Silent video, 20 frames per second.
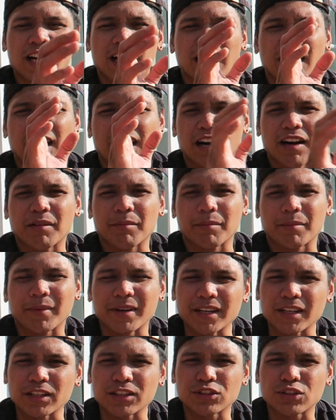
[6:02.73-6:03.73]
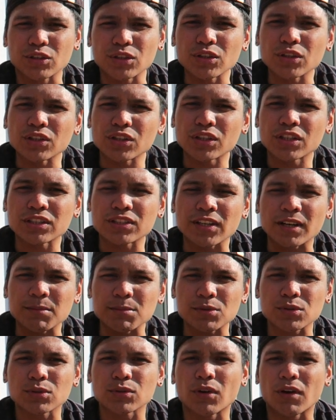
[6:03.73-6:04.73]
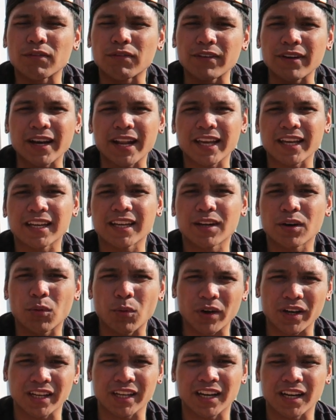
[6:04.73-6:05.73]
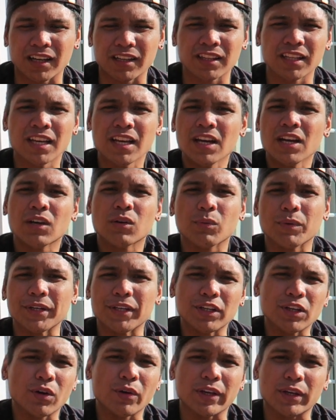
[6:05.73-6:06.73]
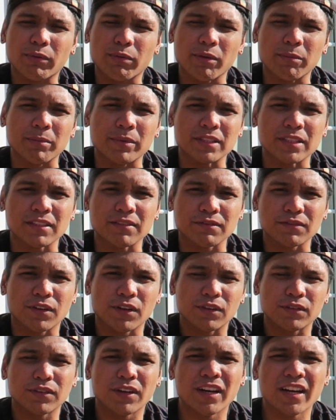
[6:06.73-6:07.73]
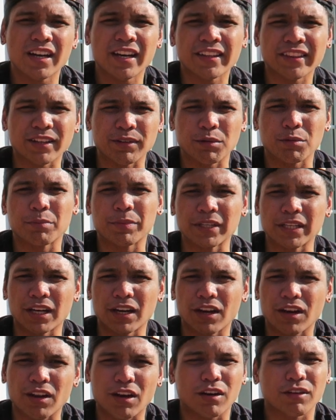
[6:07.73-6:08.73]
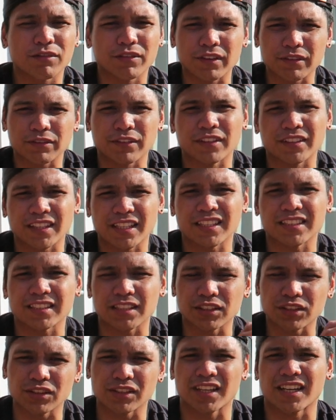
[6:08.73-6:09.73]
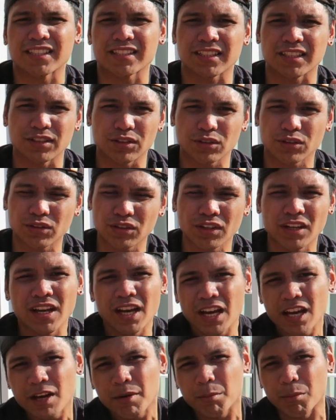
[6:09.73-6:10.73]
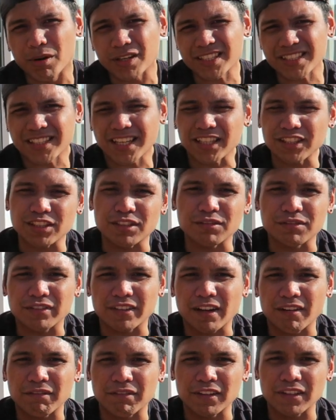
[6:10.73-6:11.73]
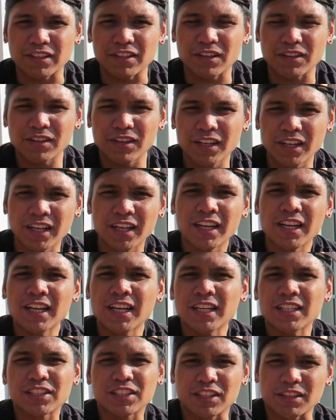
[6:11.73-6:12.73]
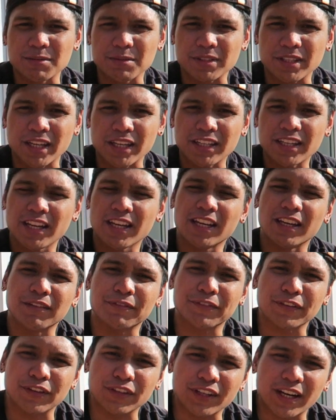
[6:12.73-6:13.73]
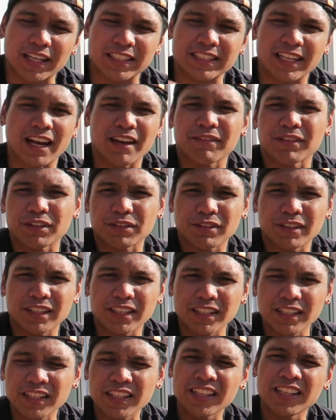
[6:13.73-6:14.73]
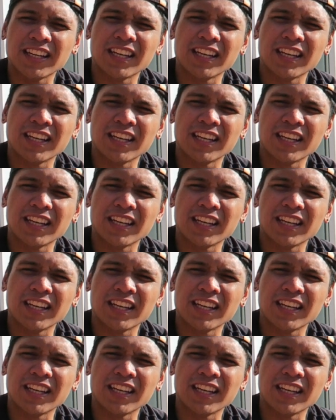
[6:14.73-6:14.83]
I'm gonna do some sort of leg workout with no equipment involved. There will be a lot of different things that you guys can do, but stay tuned for that video. Do you know what I'm saying? If you guys haven't already,